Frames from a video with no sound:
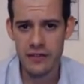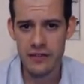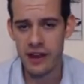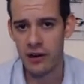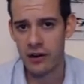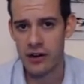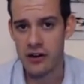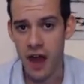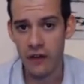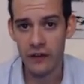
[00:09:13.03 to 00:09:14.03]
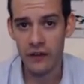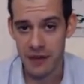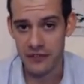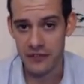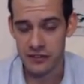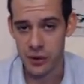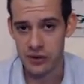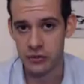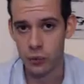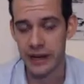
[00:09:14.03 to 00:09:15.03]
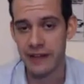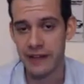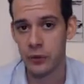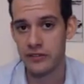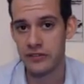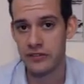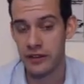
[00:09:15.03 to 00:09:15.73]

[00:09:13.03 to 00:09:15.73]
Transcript: their knowledge about the situation would influence